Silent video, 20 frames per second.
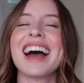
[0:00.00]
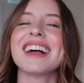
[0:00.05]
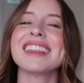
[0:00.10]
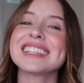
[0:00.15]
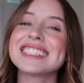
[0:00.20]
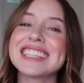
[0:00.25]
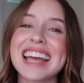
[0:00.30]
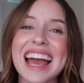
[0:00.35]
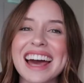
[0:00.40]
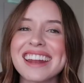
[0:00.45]

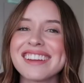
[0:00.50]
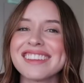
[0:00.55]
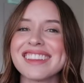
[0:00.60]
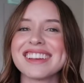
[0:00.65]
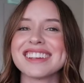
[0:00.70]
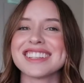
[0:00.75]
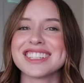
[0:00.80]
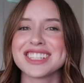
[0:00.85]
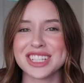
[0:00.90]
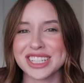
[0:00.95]
like to add a
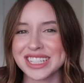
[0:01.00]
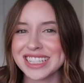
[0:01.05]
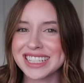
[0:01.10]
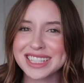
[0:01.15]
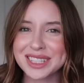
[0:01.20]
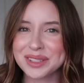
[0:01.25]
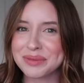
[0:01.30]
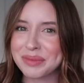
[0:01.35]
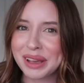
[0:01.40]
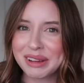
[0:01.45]
lot of
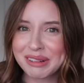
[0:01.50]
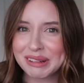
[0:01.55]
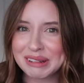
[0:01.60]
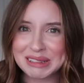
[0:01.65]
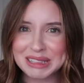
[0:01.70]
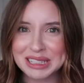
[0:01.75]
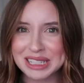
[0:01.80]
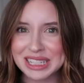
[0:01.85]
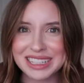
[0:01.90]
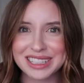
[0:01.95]
cheese to my
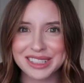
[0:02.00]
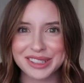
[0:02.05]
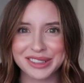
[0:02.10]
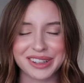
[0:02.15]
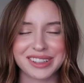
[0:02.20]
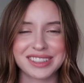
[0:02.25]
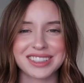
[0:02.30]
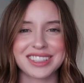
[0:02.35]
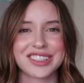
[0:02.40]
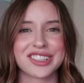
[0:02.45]
grilled cheese, or
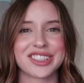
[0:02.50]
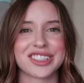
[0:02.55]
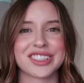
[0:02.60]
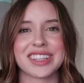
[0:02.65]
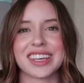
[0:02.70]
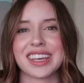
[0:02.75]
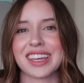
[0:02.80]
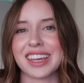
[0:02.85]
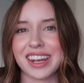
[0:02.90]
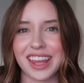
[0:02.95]
else it's just
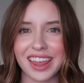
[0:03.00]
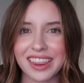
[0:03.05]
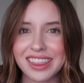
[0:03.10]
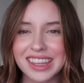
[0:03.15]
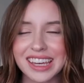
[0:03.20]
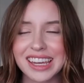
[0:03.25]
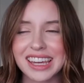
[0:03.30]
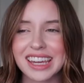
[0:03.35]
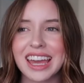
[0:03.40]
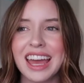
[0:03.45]
like
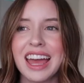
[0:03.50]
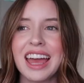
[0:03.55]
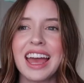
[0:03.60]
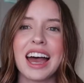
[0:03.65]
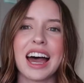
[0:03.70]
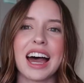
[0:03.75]
nothing.